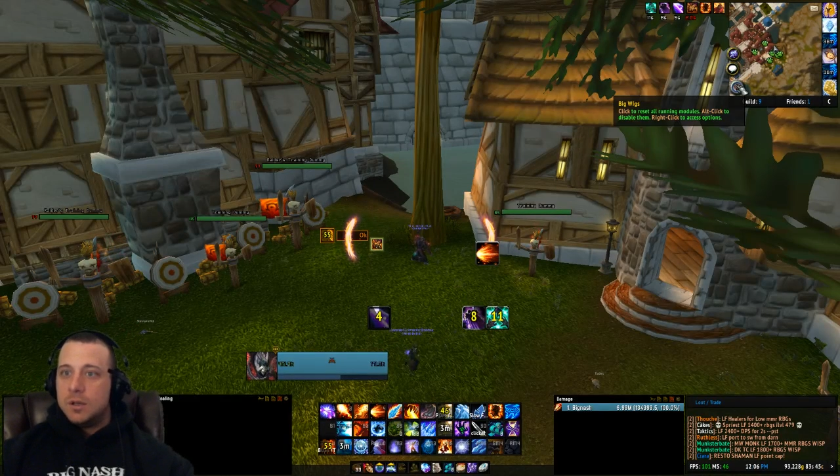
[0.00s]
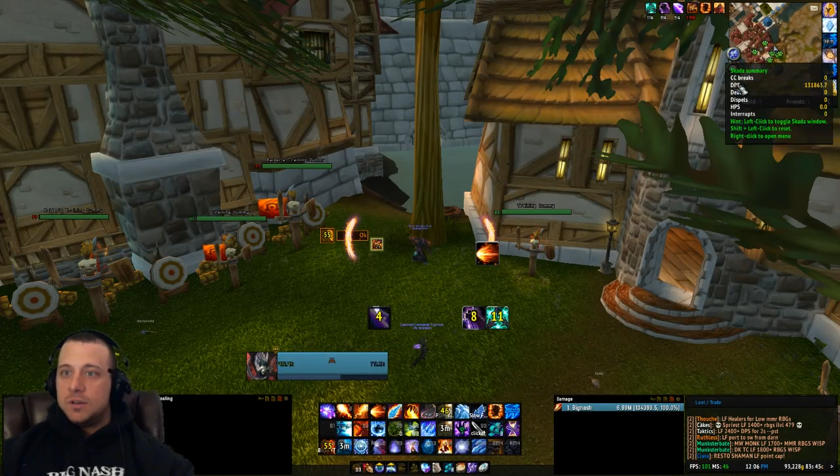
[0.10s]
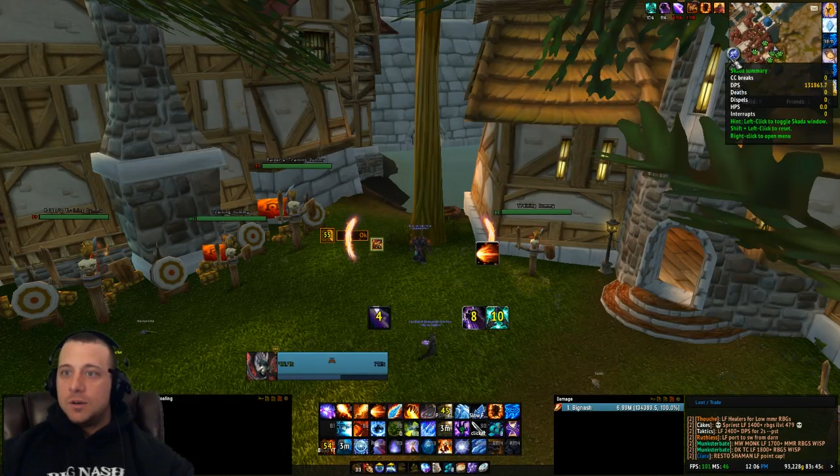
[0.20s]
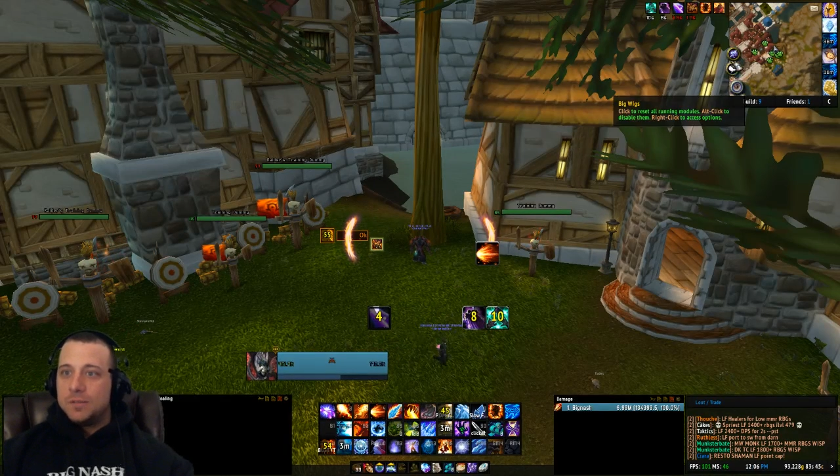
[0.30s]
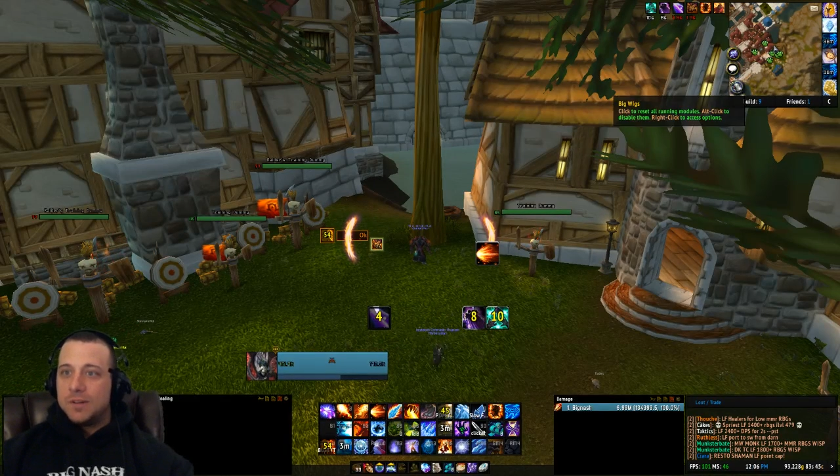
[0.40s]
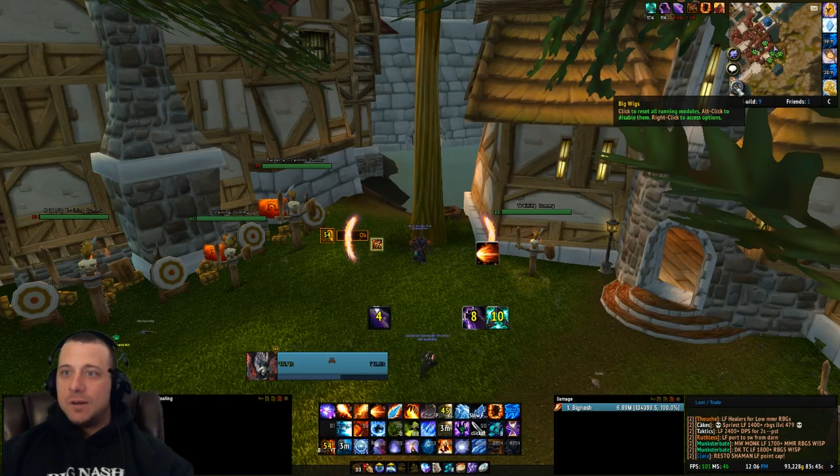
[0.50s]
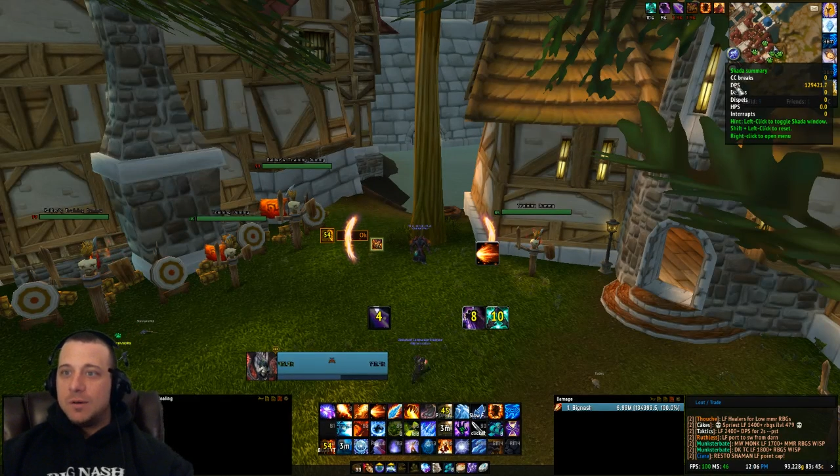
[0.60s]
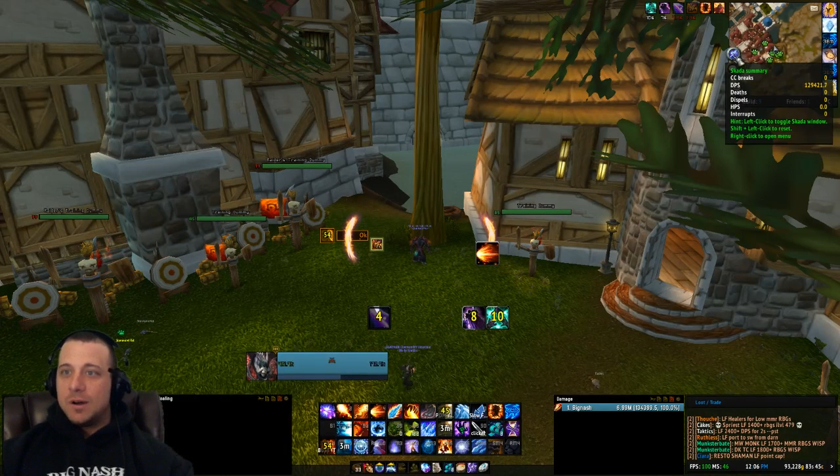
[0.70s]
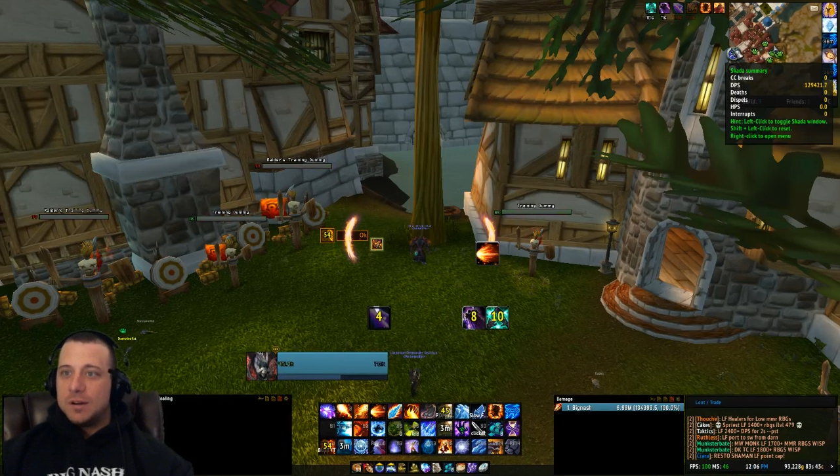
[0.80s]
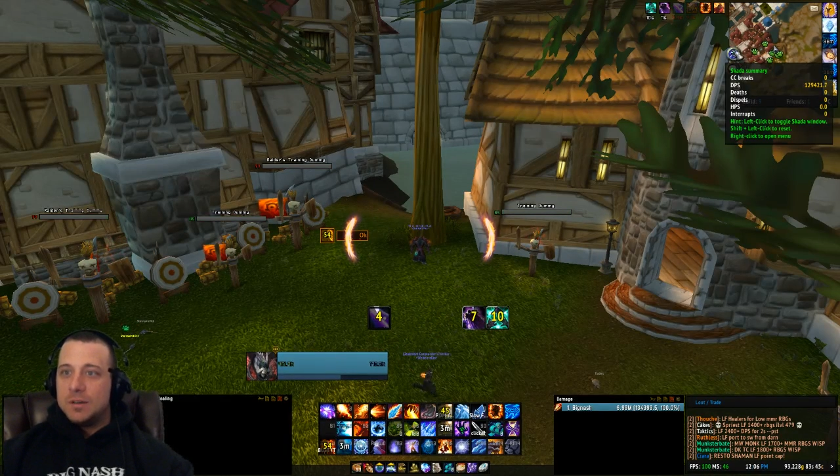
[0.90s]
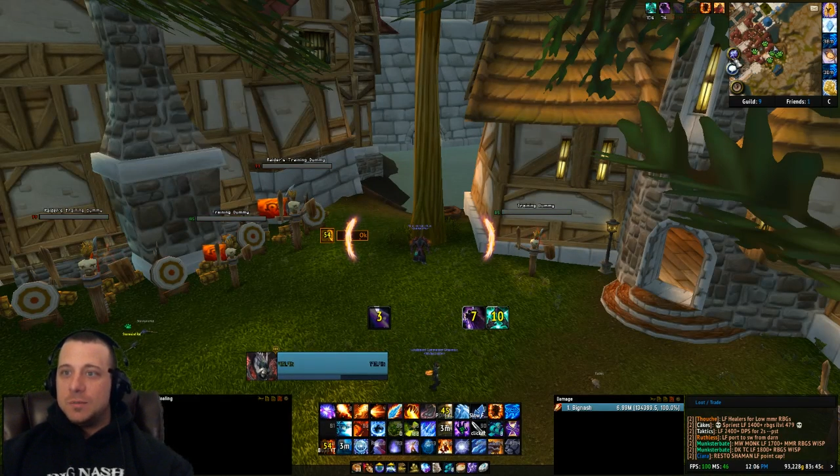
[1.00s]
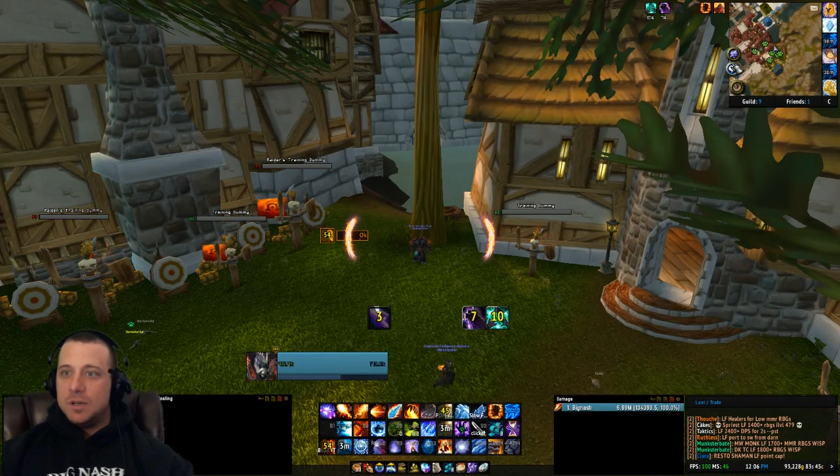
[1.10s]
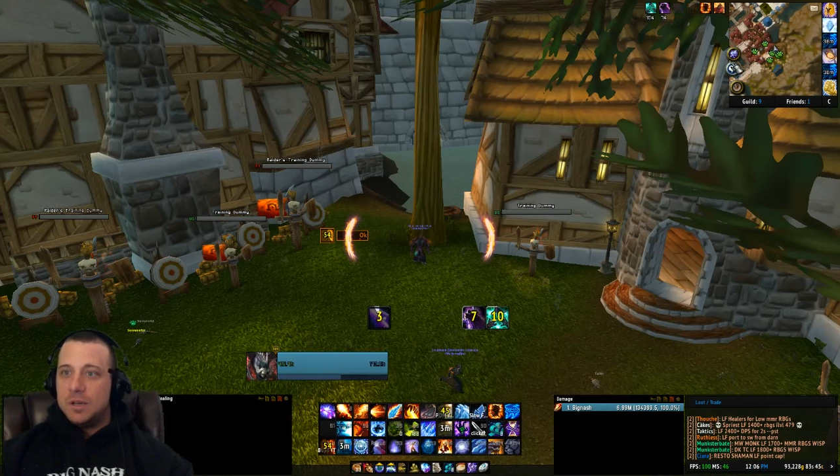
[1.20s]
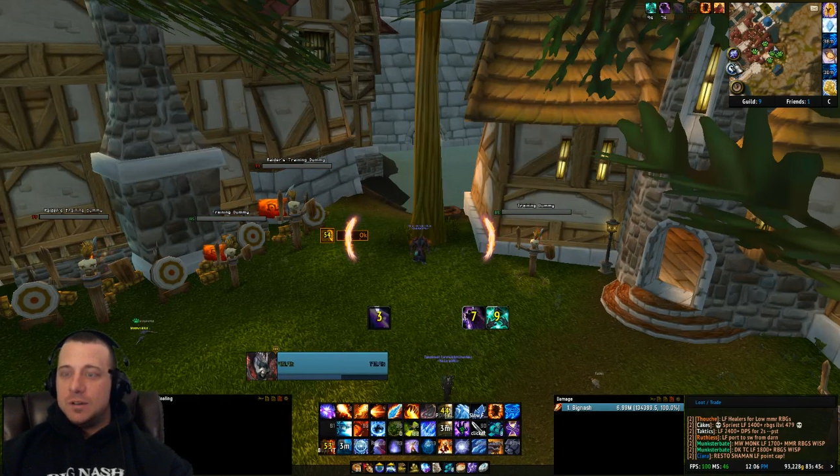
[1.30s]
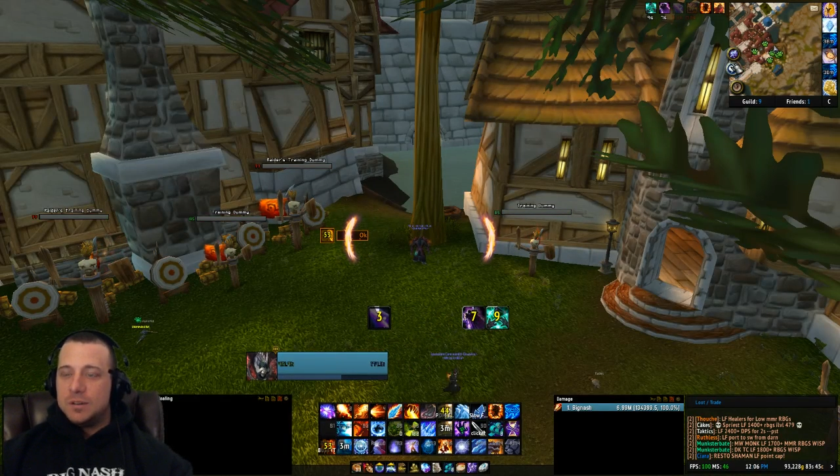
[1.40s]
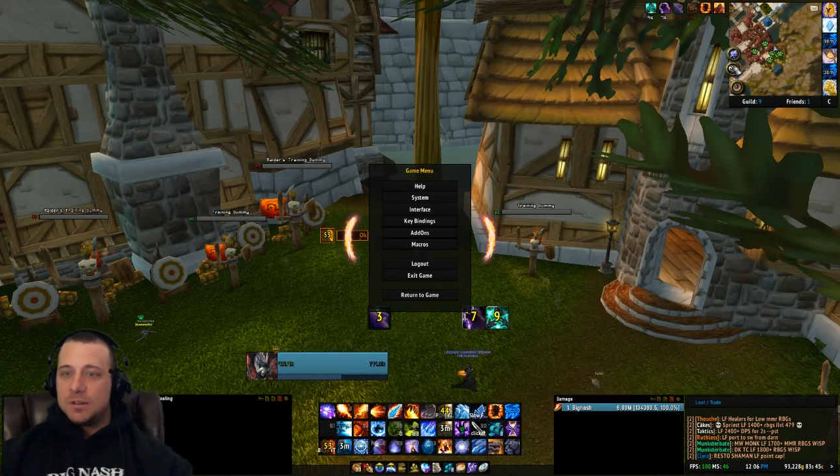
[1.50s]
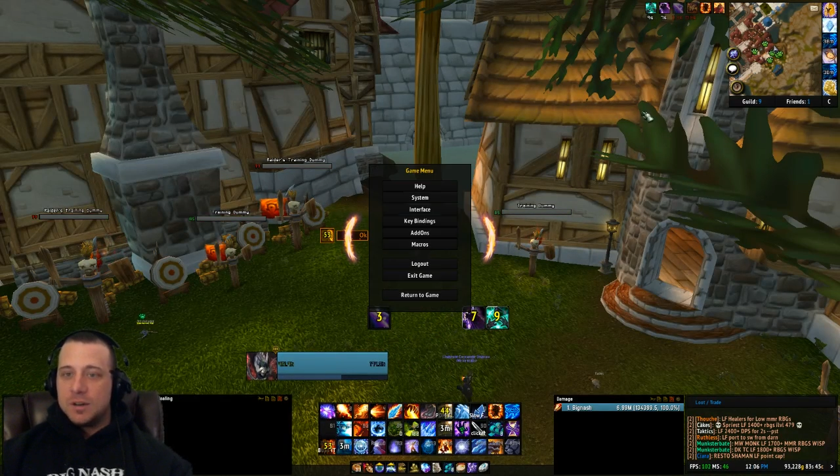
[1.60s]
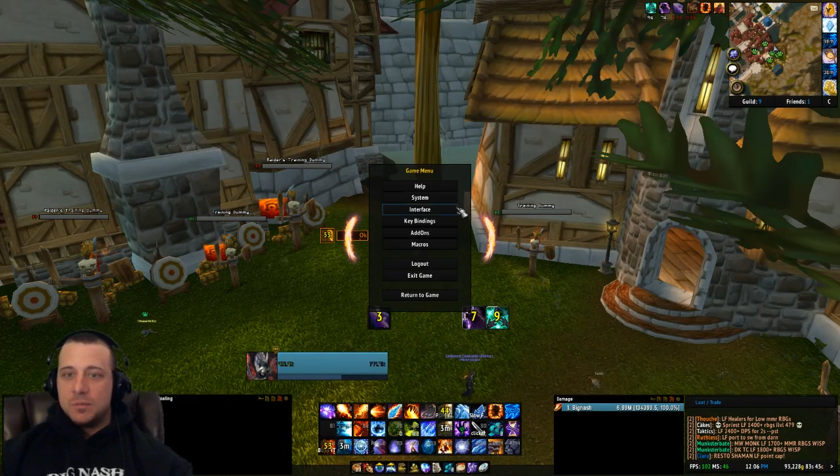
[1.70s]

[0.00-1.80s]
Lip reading: So if I wanted to be just a